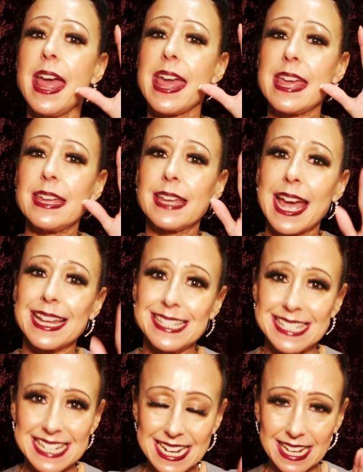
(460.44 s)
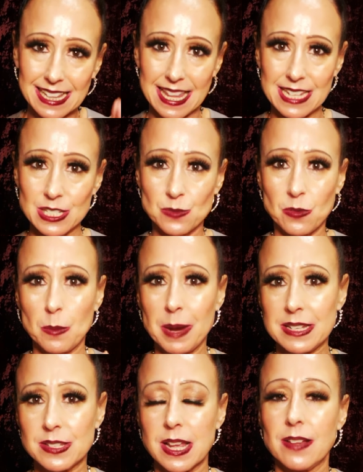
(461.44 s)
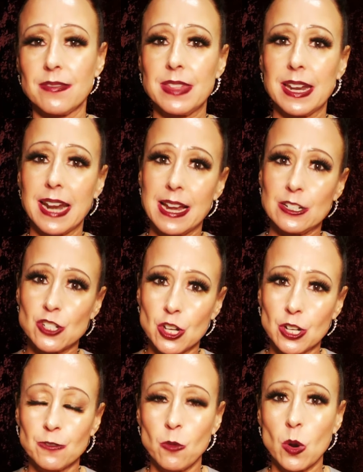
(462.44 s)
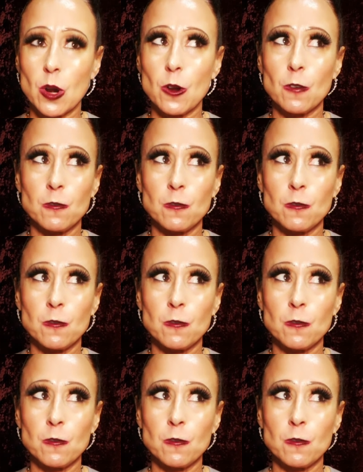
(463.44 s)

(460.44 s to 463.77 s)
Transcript: a Candida cleanse for myself that I took for